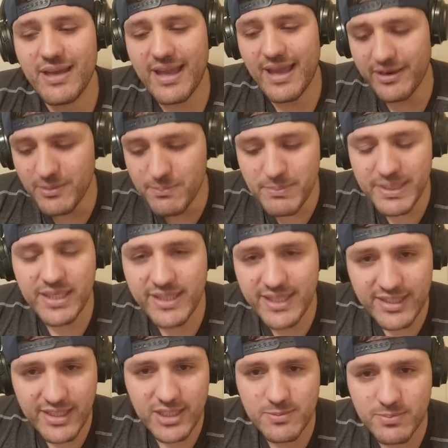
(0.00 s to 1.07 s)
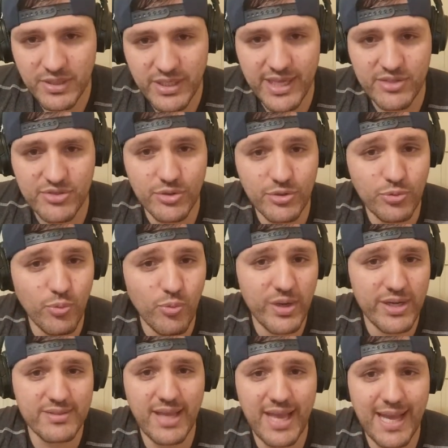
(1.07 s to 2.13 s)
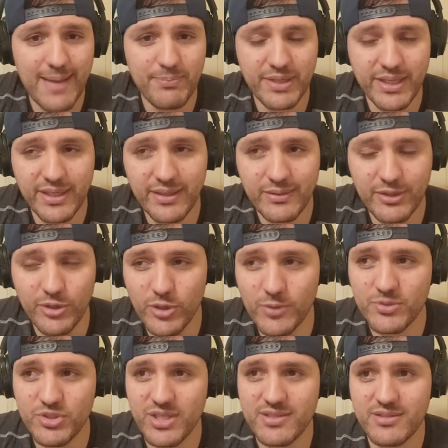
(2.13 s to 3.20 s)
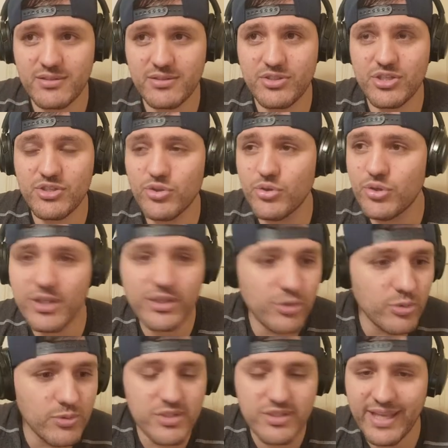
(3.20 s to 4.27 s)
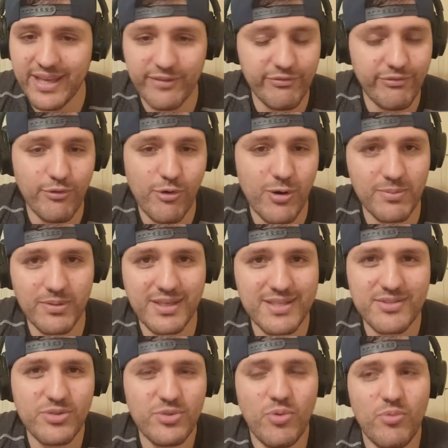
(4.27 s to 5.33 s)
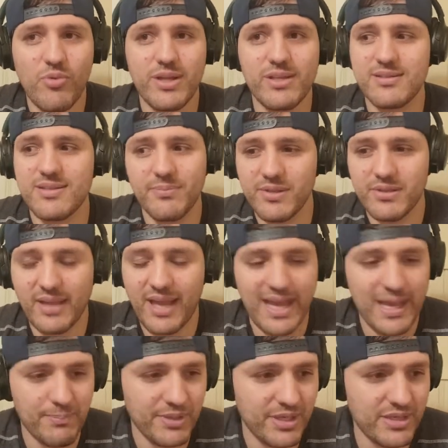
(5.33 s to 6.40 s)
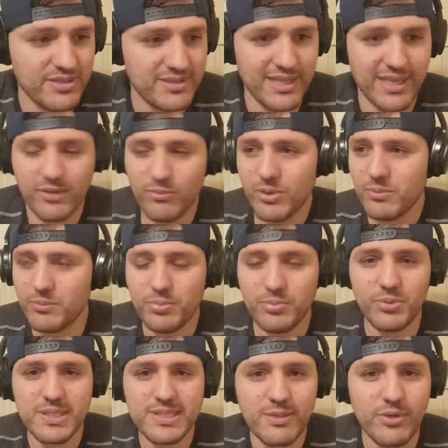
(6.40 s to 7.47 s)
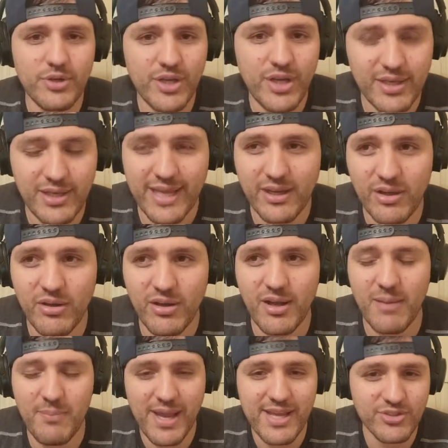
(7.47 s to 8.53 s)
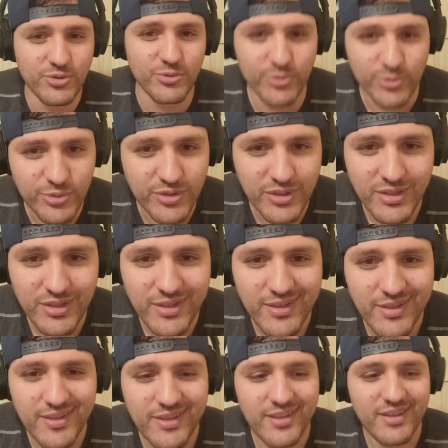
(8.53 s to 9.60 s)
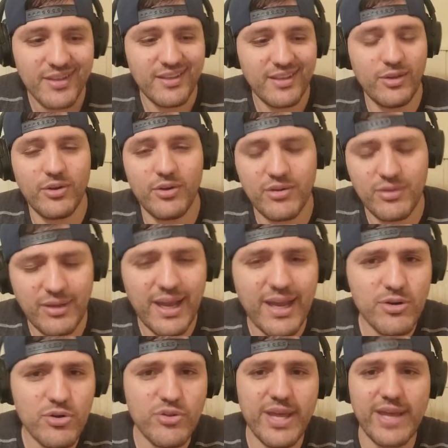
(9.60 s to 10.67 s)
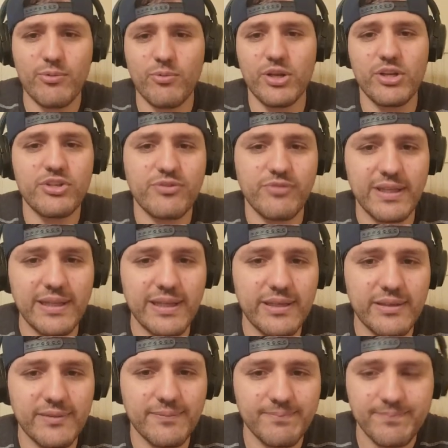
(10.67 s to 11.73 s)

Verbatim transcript: an immediate explanation to what is happening, you know, just just so that you stay informed, because you don't want something to happen and it's like, what what is going on? Like, oh, am I screwed? You know, I know that rush feeling.